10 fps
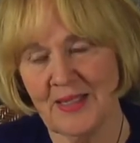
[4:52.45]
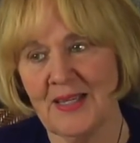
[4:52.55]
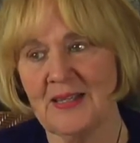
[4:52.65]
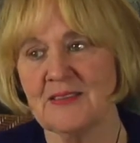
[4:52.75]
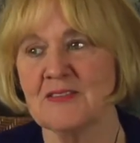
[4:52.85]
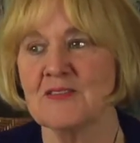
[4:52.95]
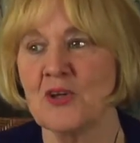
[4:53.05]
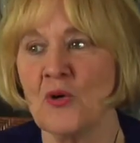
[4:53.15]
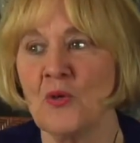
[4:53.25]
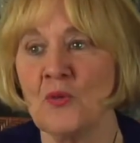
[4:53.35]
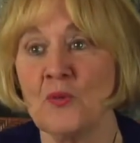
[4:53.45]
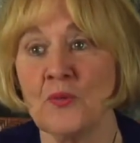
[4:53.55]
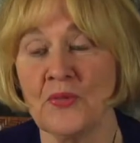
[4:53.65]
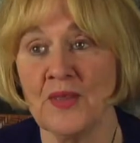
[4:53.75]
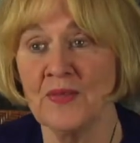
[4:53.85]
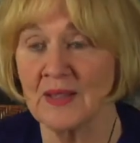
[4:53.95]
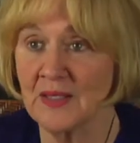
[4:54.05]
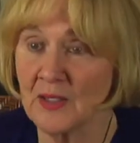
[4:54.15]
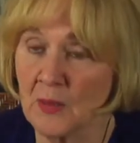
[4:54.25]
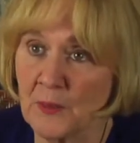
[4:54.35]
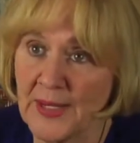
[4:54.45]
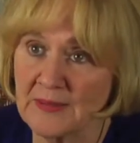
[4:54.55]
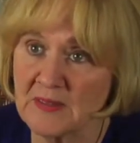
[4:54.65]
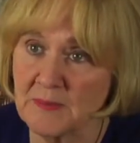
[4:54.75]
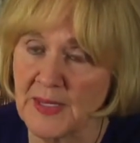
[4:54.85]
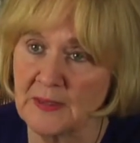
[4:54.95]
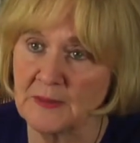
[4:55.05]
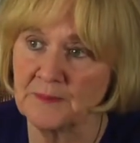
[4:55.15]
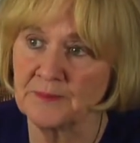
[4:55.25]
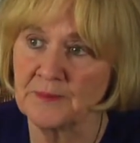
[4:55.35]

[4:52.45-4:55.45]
And so within the clinical practice model,